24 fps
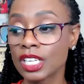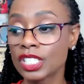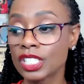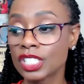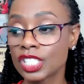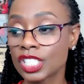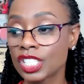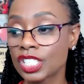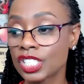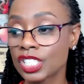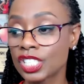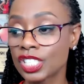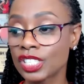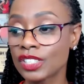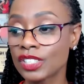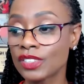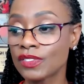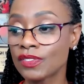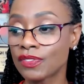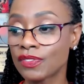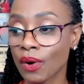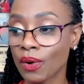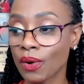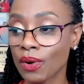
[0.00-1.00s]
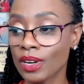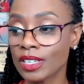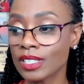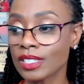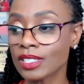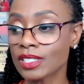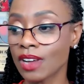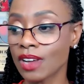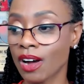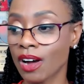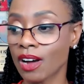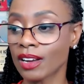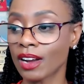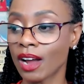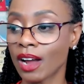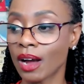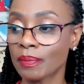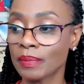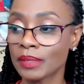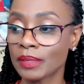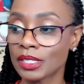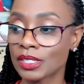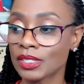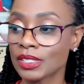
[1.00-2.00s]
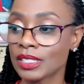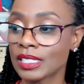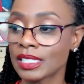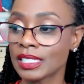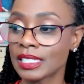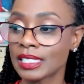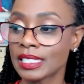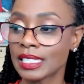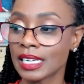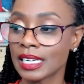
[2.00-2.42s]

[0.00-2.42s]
she should focus on opportunities